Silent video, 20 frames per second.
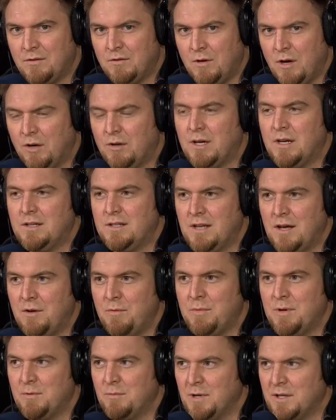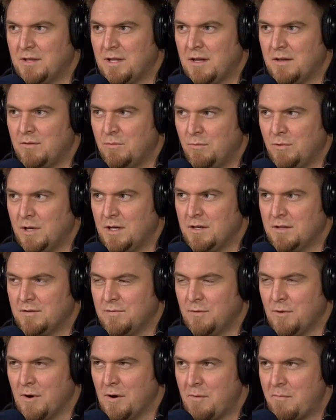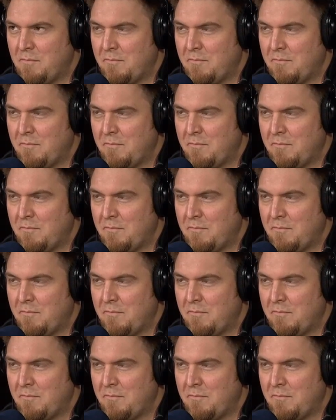Okay, tell me what it's for.